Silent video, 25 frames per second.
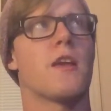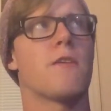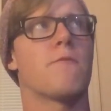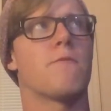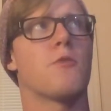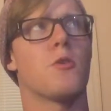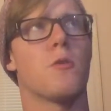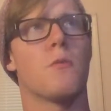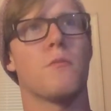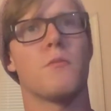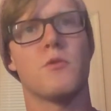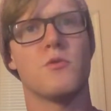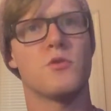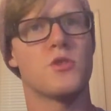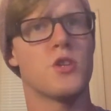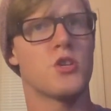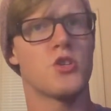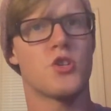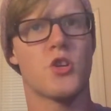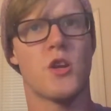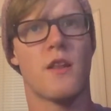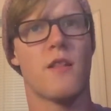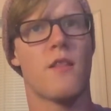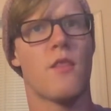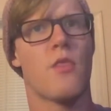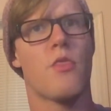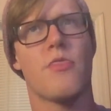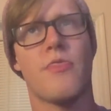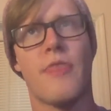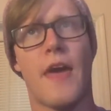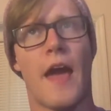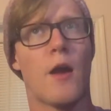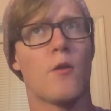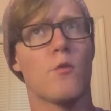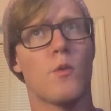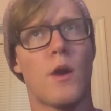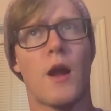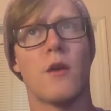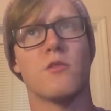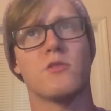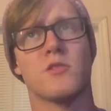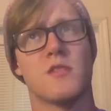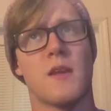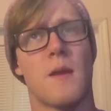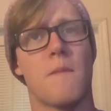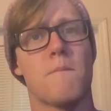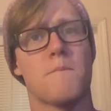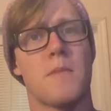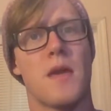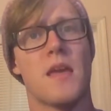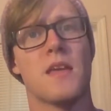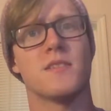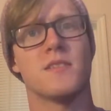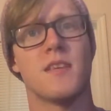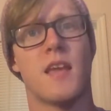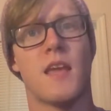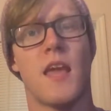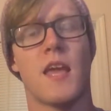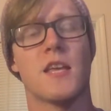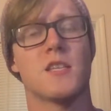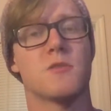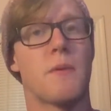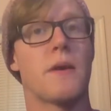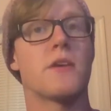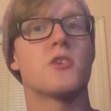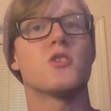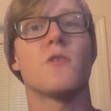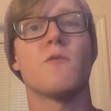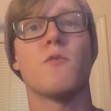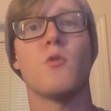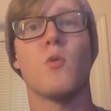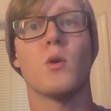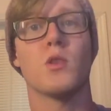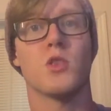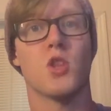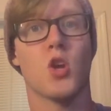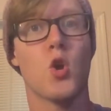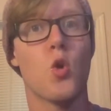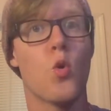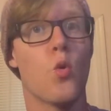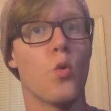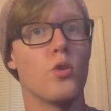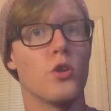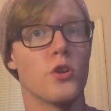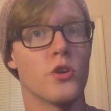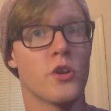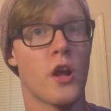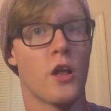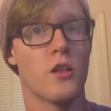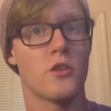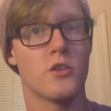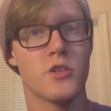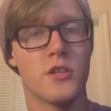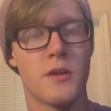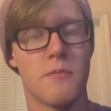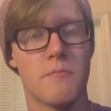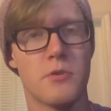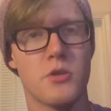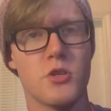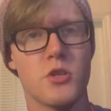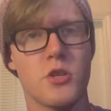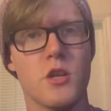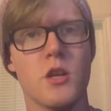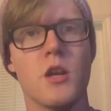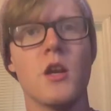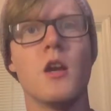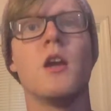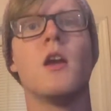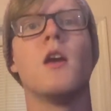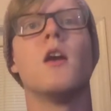If you're a musician, that route's amazing, especially if you want the cooler color temperature.